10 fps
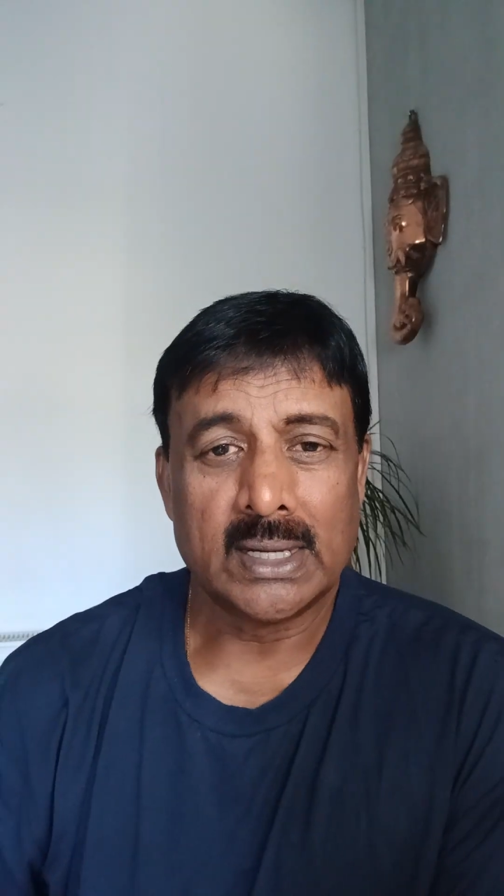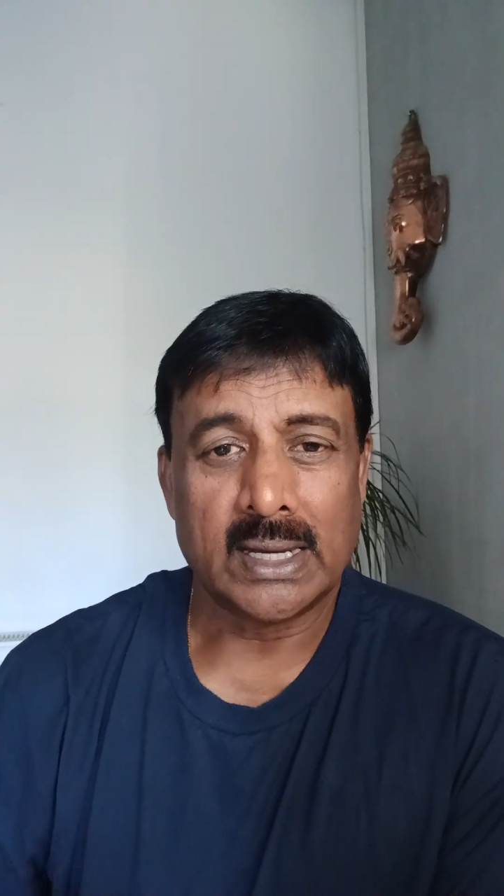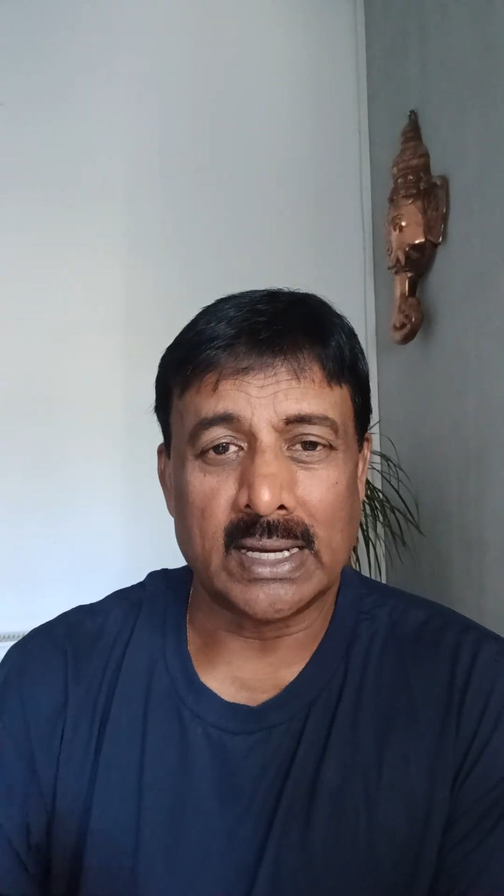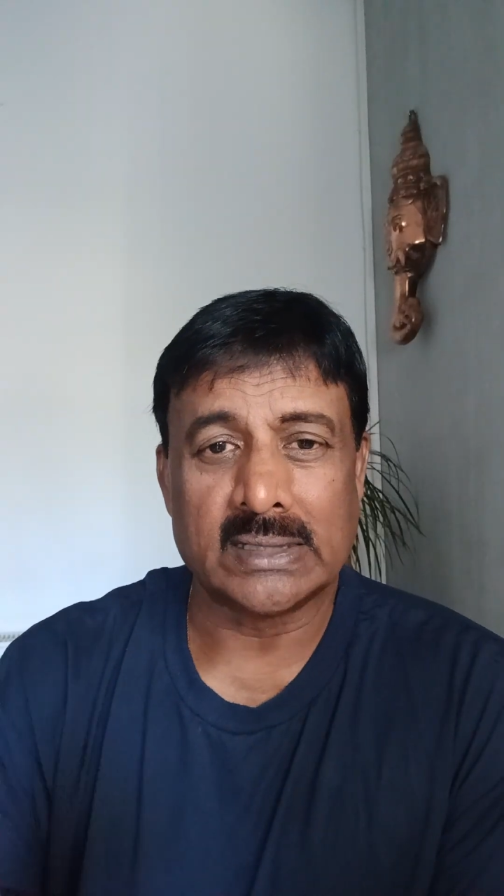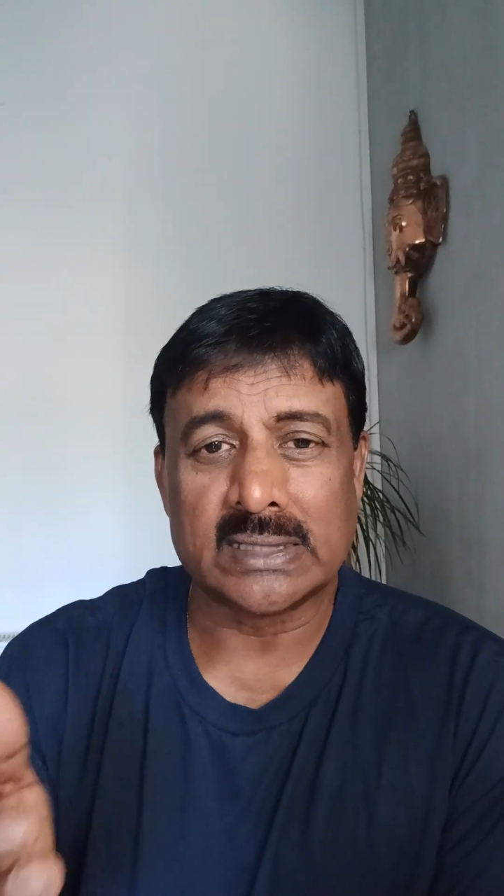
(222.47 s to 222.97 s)

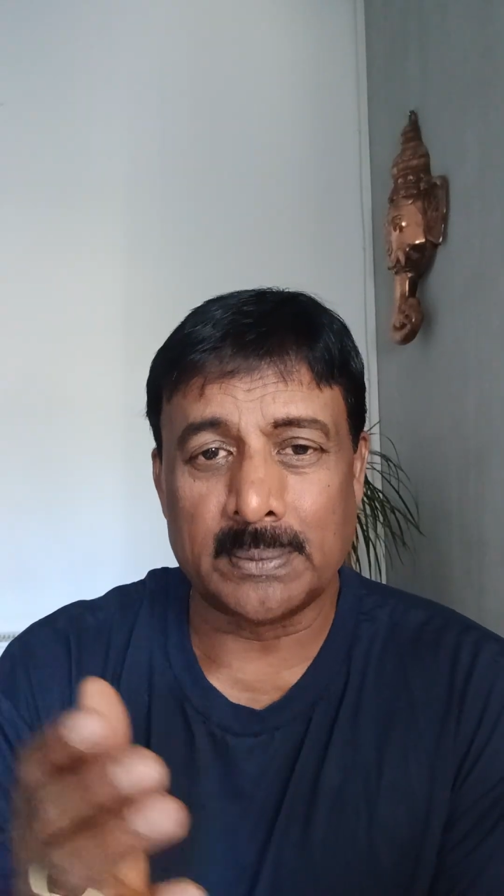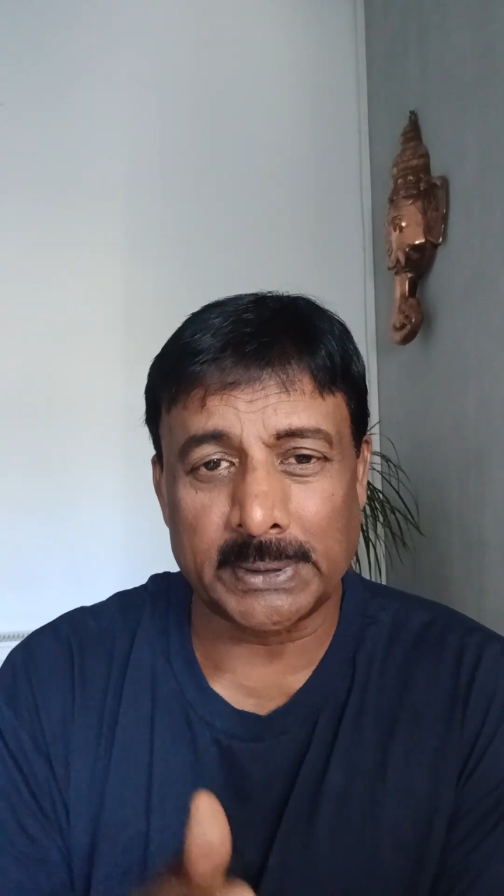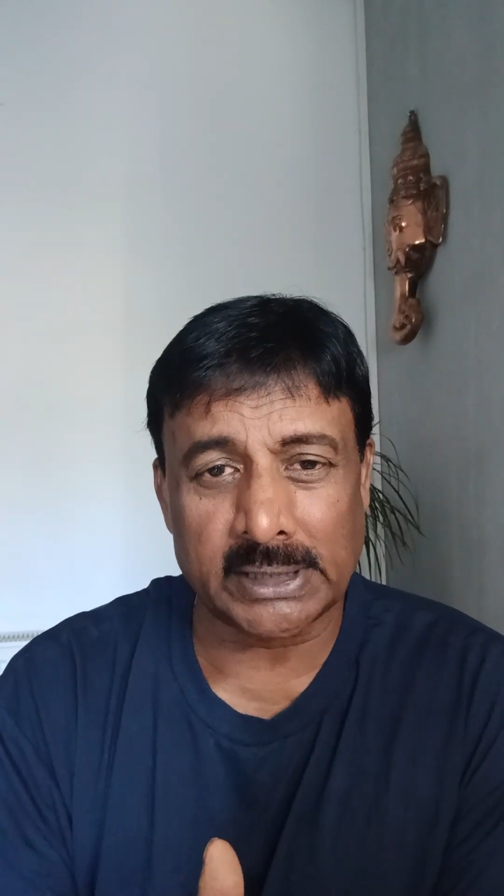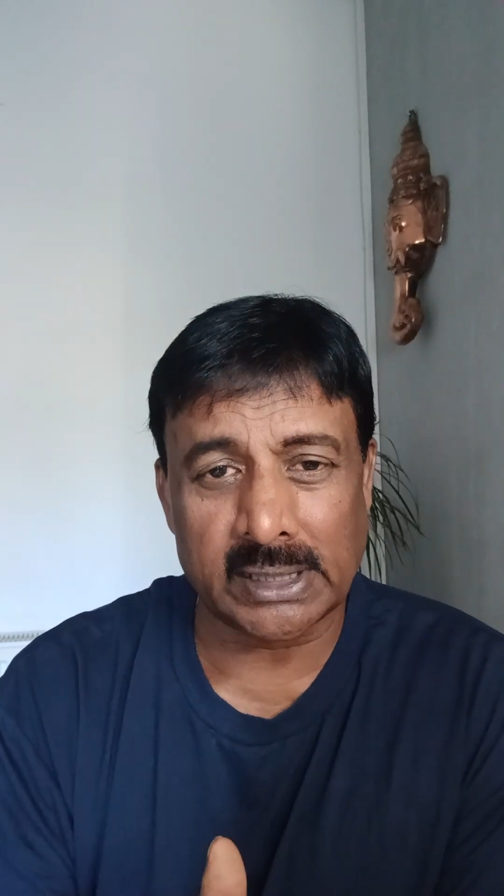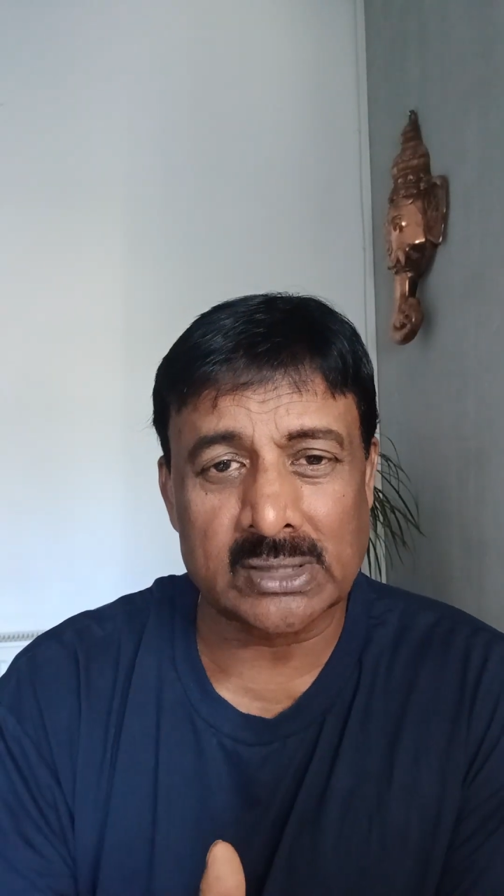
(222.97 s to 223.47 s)
And
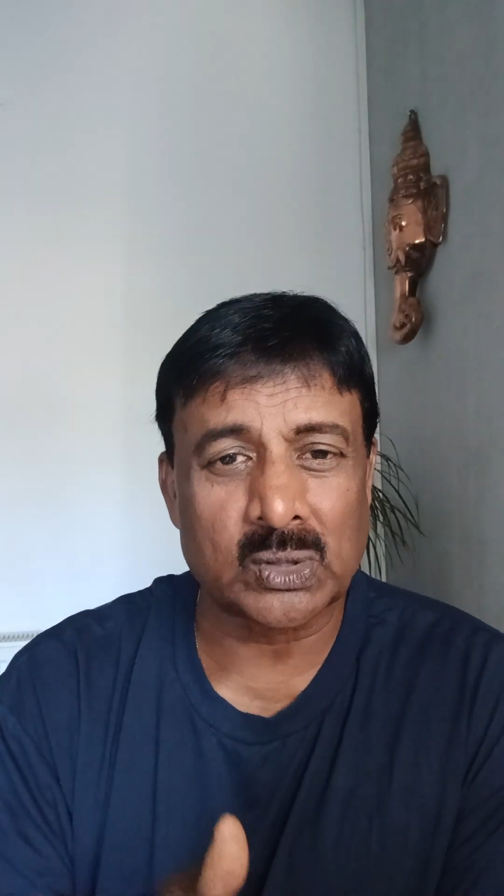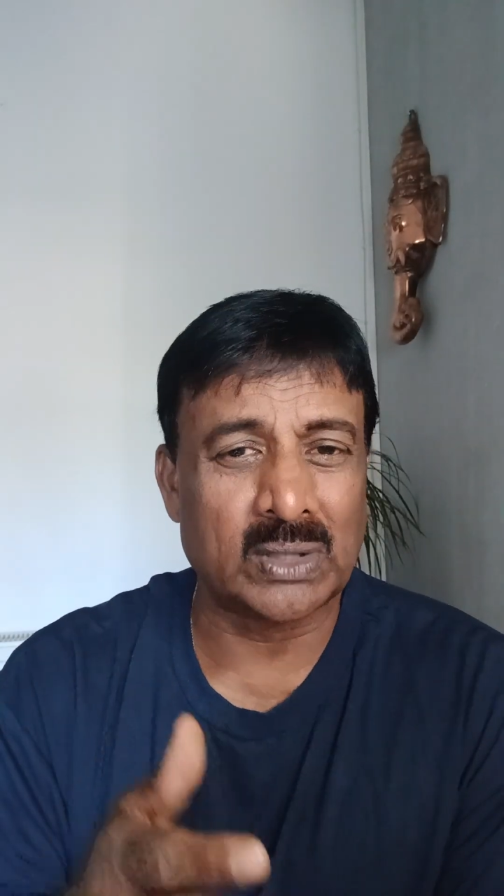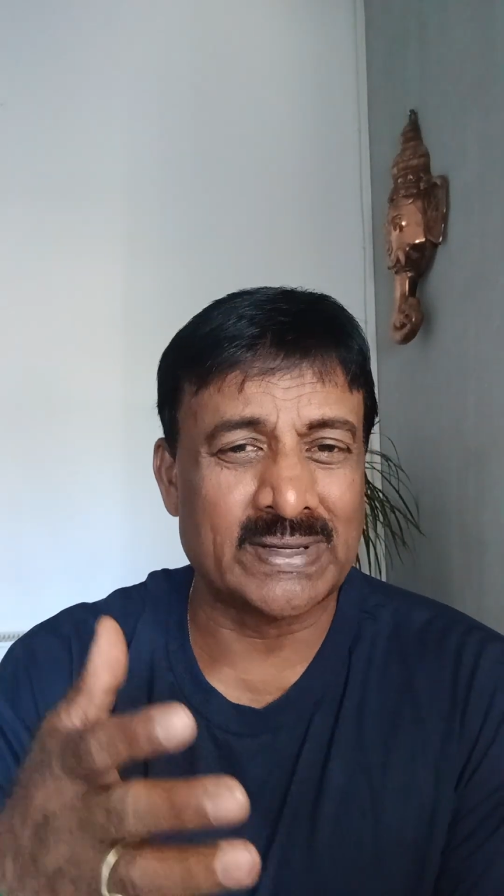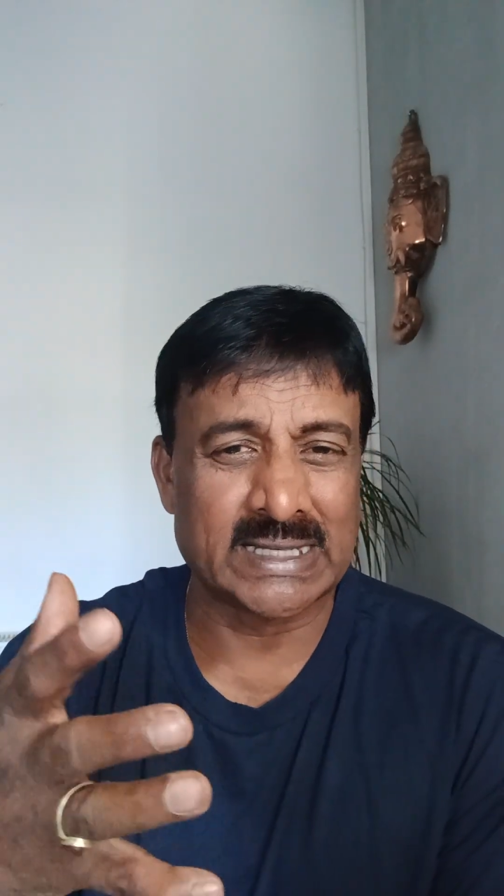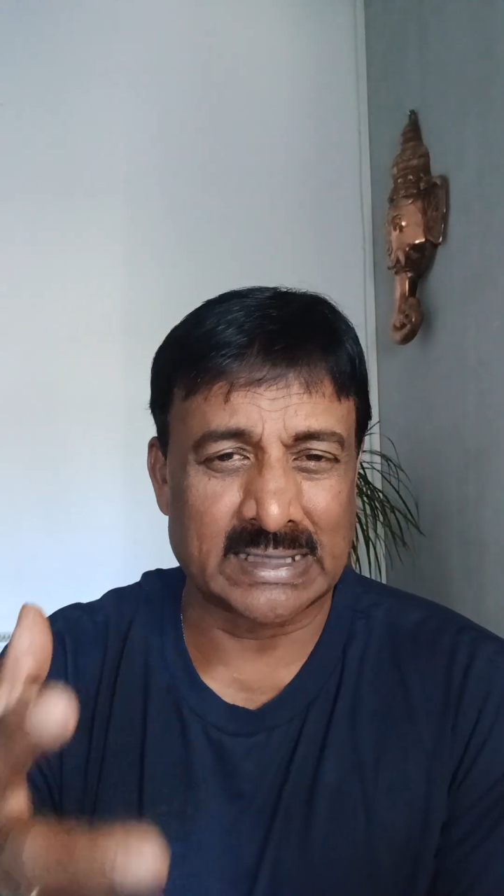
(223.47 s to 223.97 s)
sympathetic is
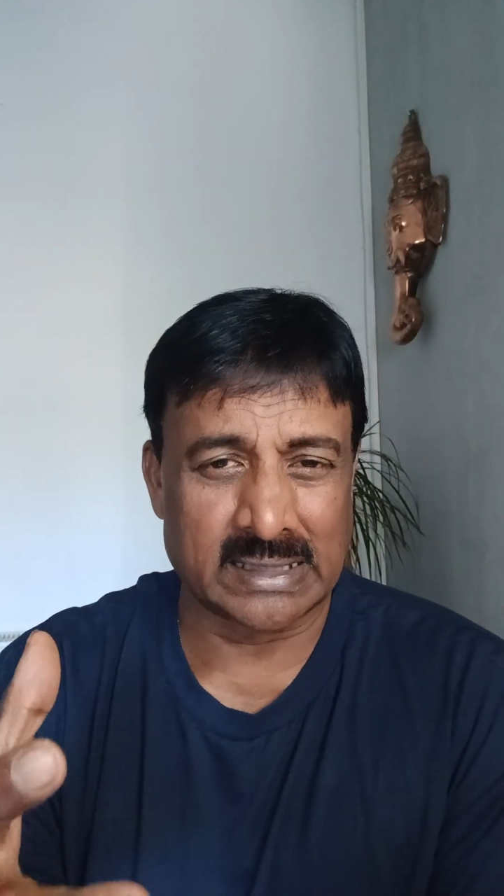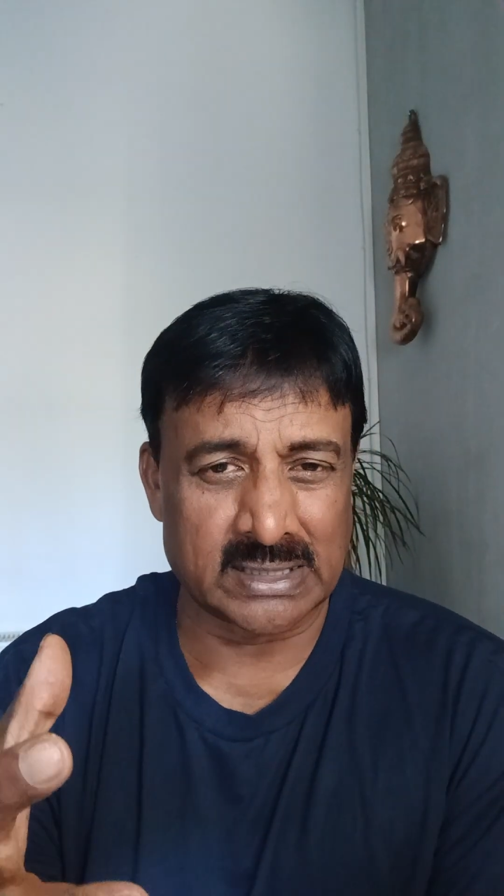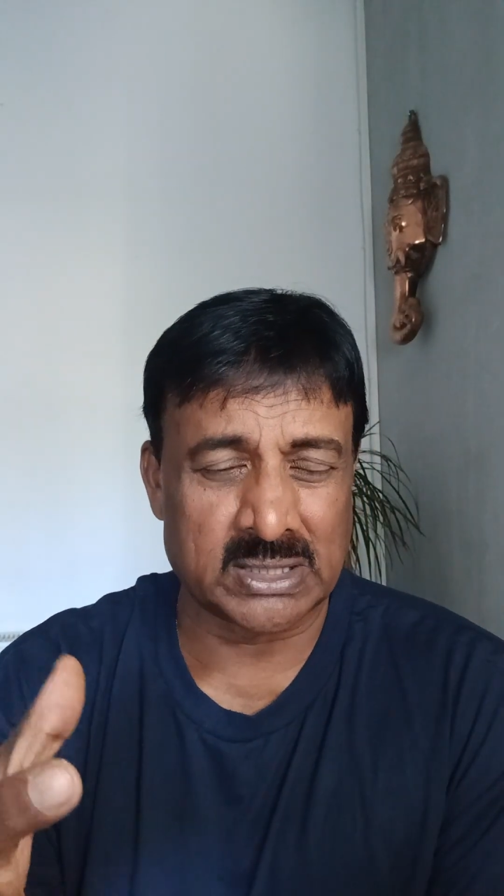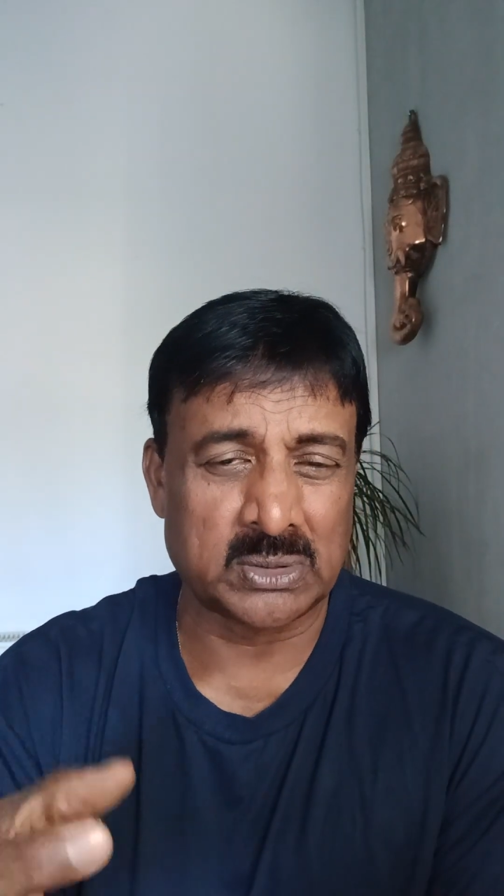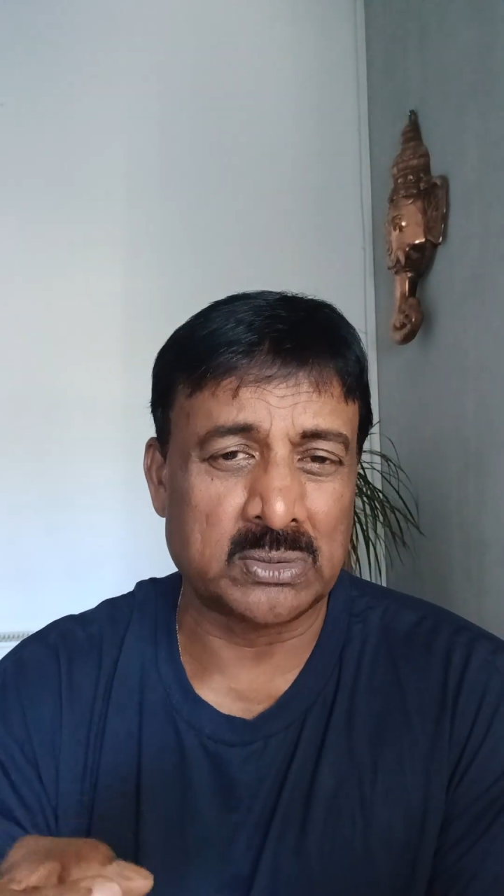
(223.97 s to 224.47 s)
always
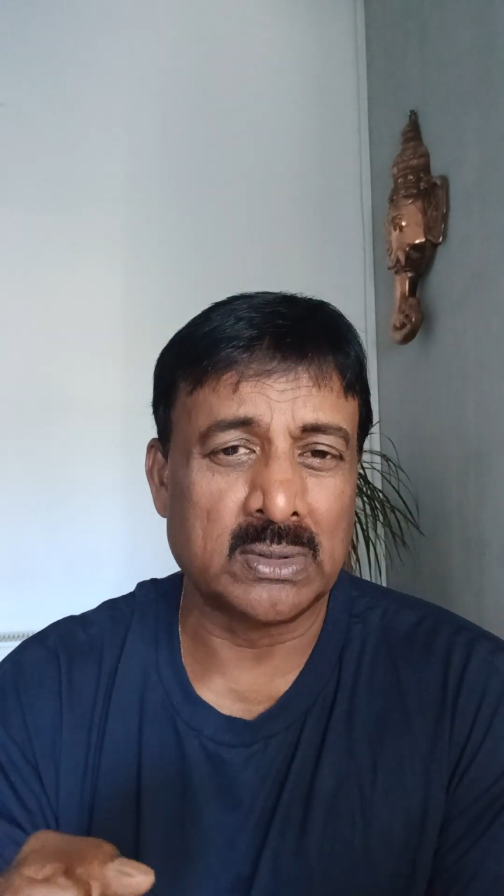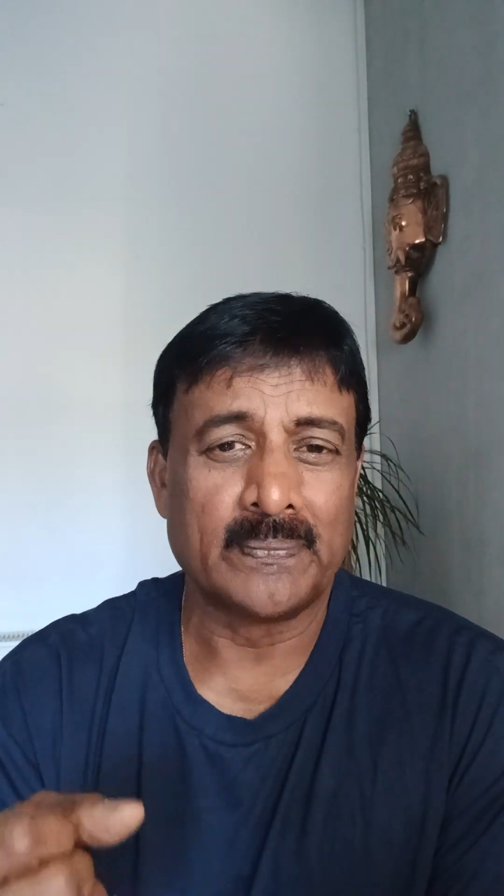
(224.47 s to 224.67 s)
aggressive